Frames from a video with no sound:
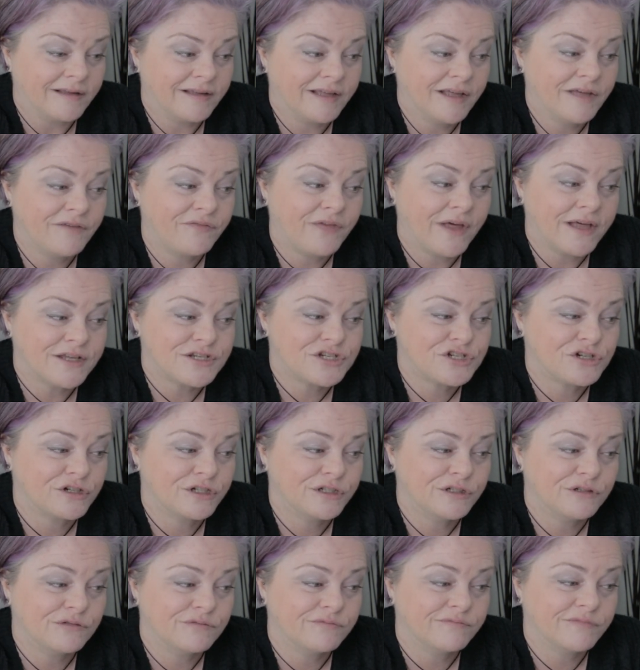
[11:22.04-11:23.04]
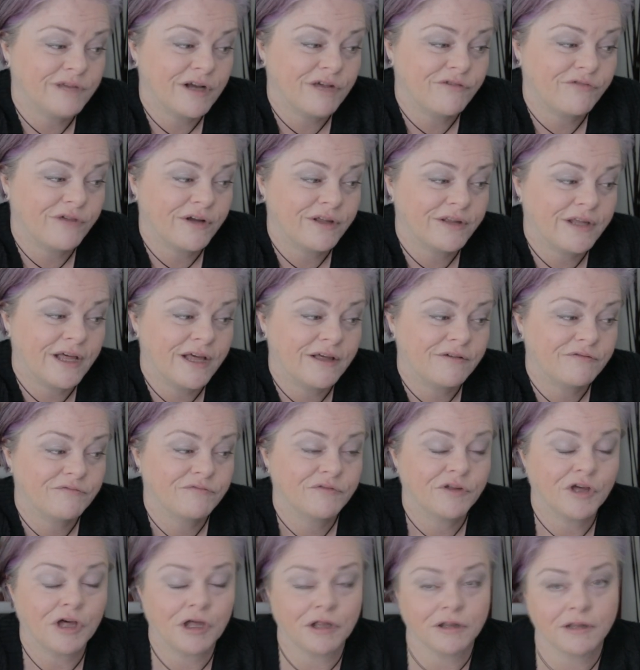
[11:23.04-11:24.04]
if that's true, I find that
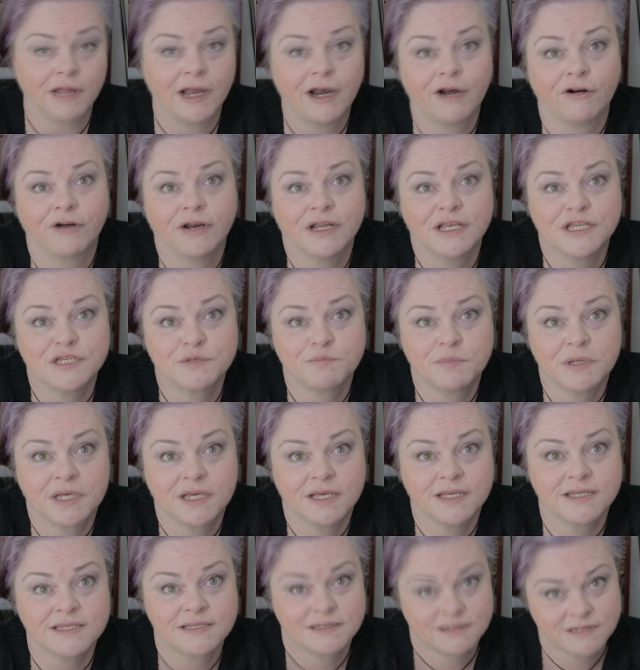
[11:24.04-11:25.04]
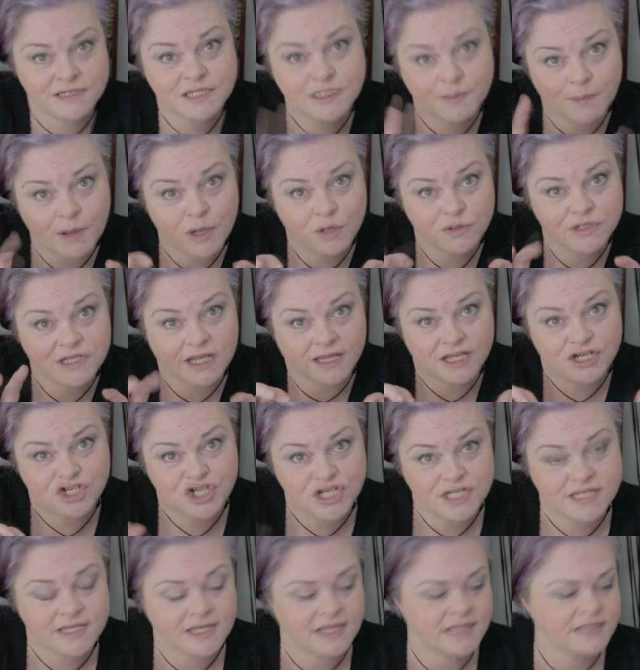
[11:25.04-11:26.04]
hilarious because supposedly
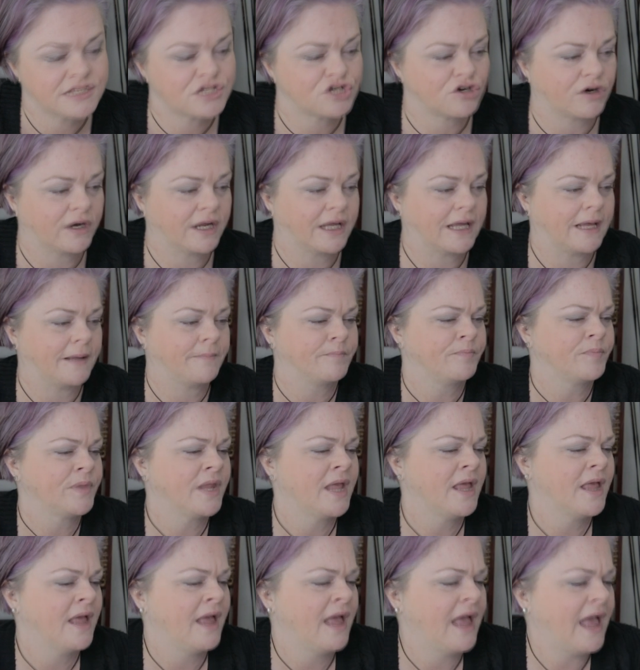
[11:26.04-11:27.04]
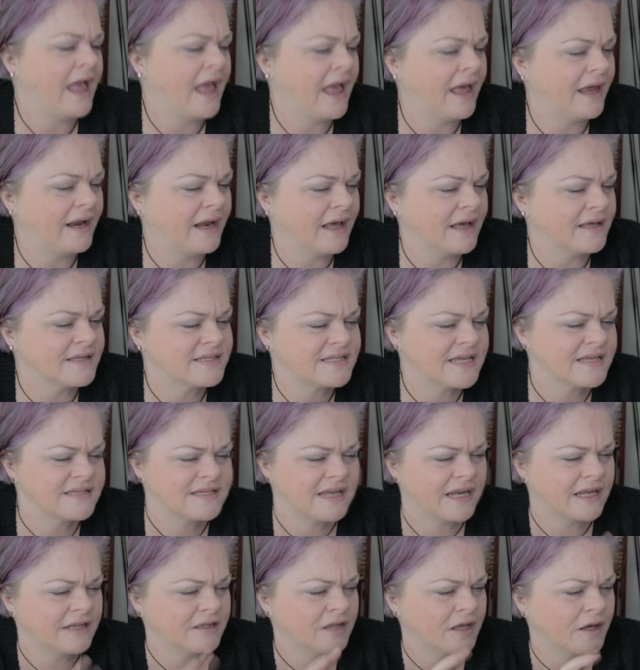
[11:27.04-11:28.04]
she's against drinking. And it
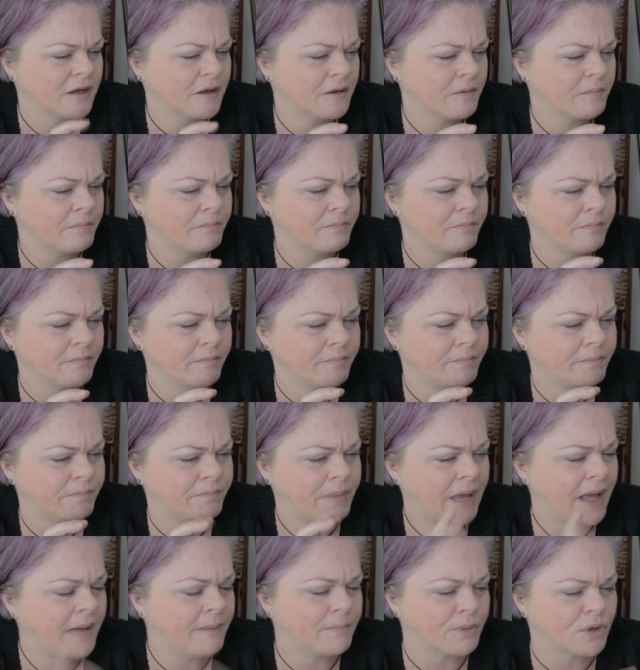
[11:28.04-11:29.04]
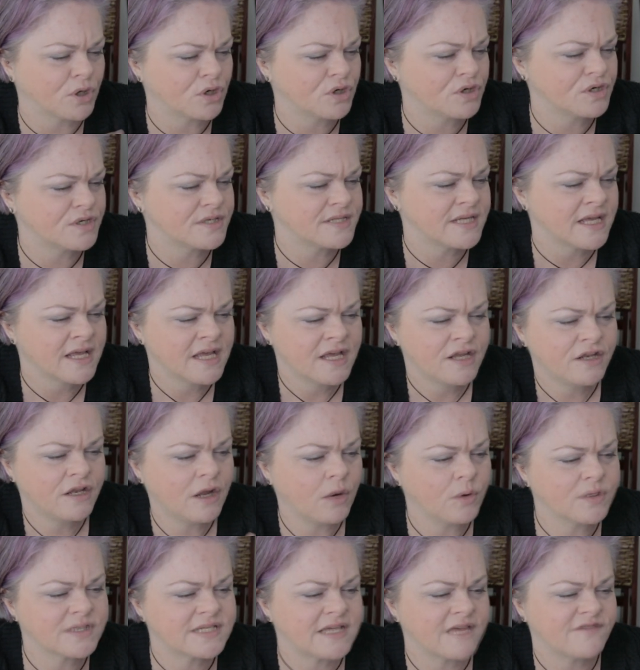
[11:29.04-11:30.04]
says it in the papers,
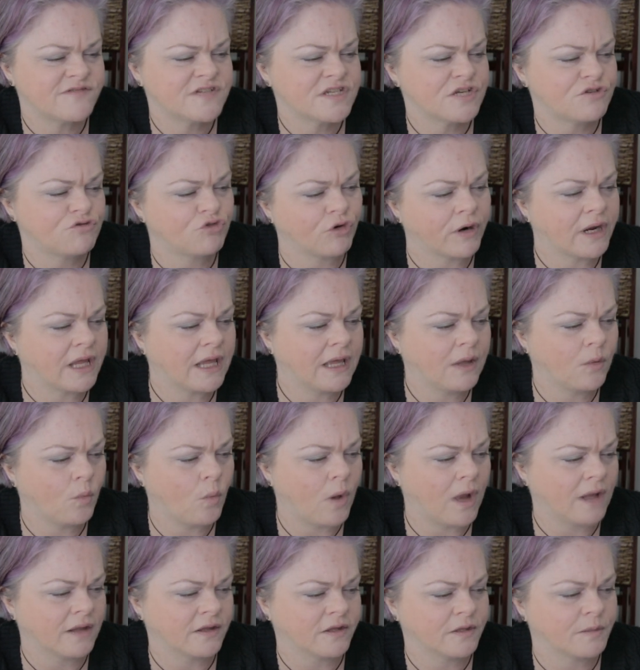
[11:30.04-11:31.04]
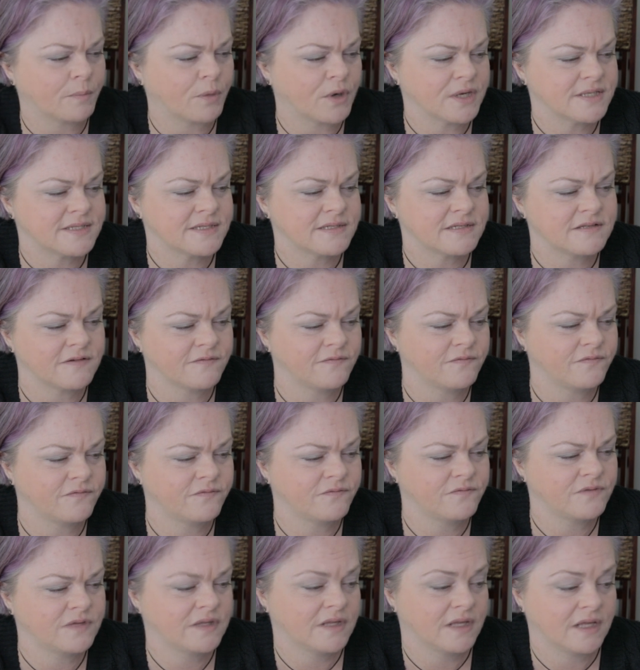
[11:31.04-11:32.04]
no excessive drinking while in the presence
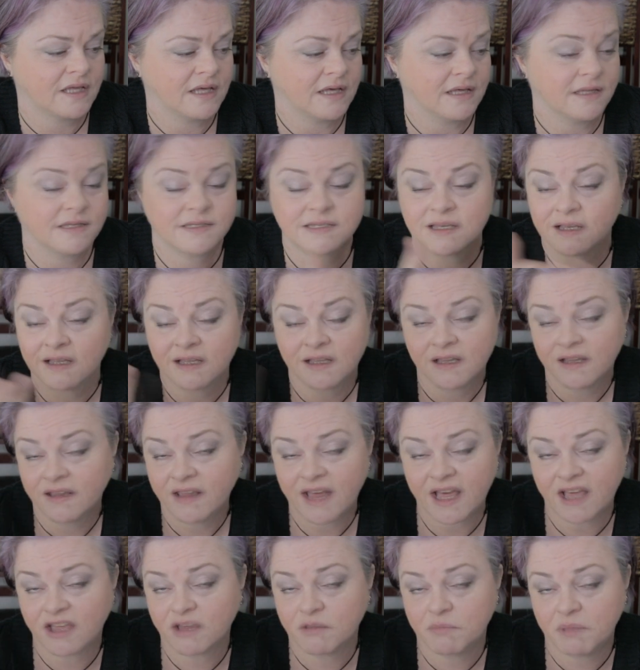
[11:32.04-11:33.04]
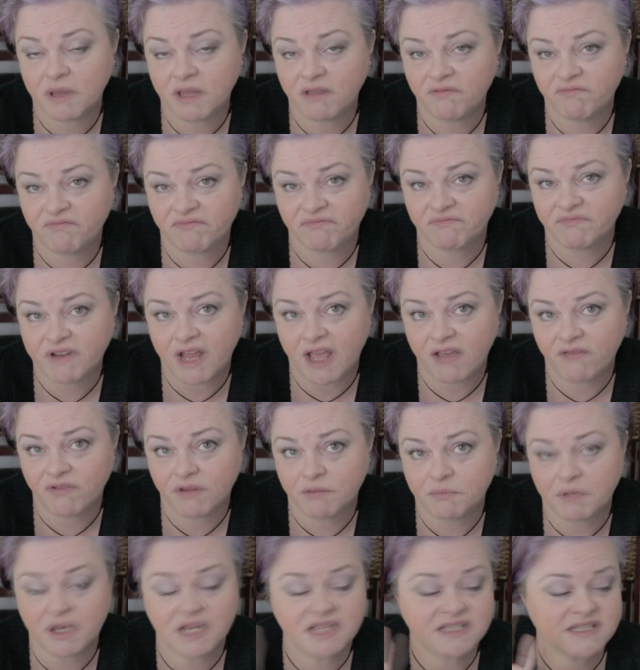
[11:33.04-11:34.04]
of the kids. That could be
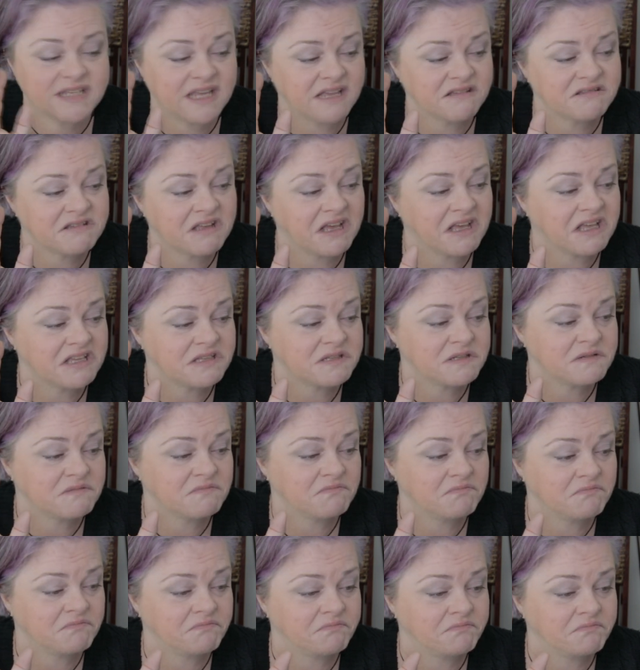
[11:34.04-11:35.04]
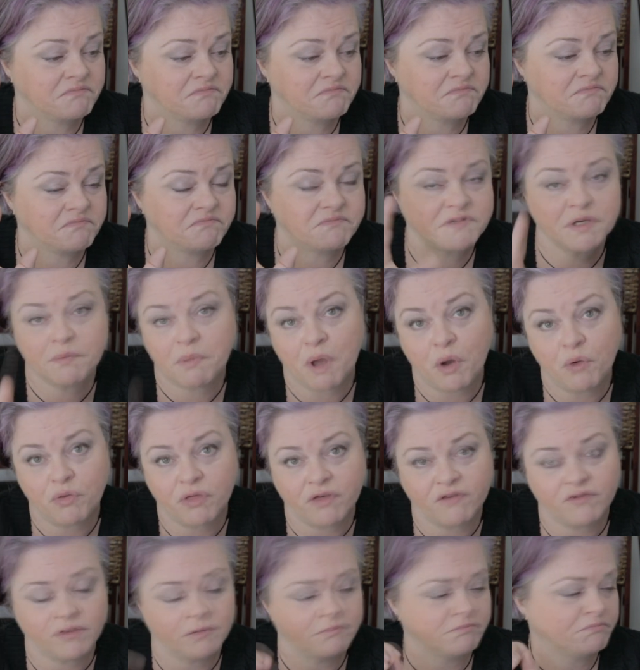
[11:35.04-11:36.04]
David, but it sounds like it's to
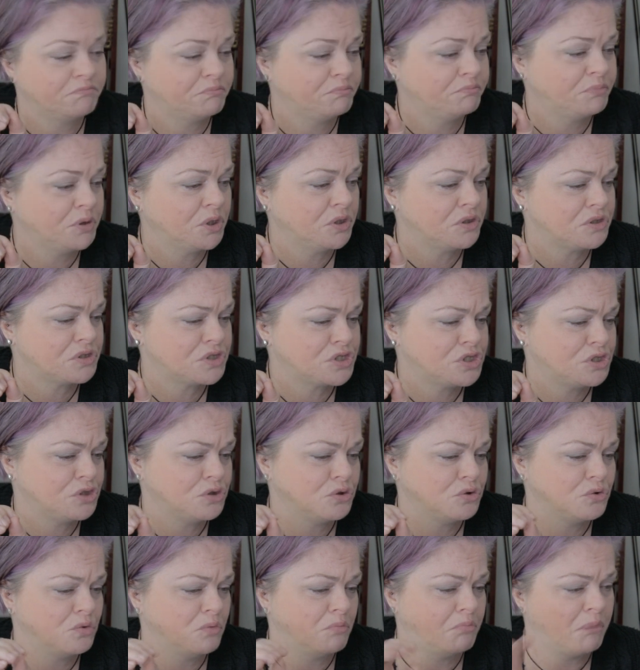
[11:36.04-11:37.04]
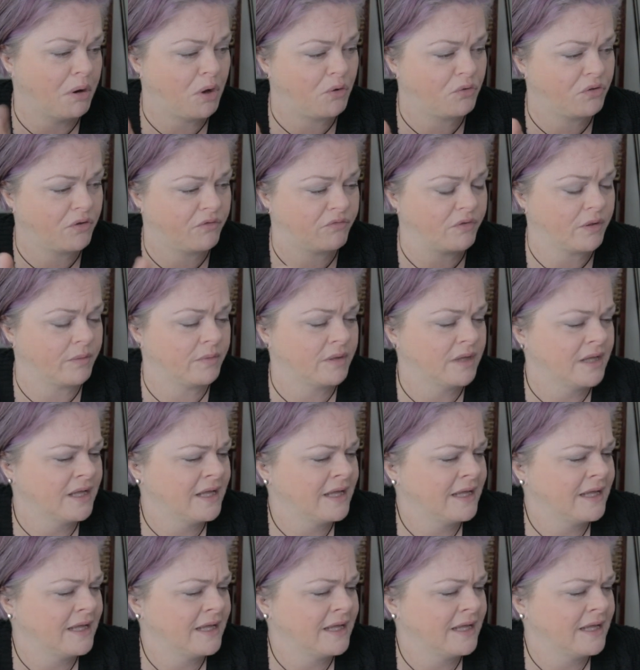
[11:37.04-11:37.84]
both of them. Put to both of them.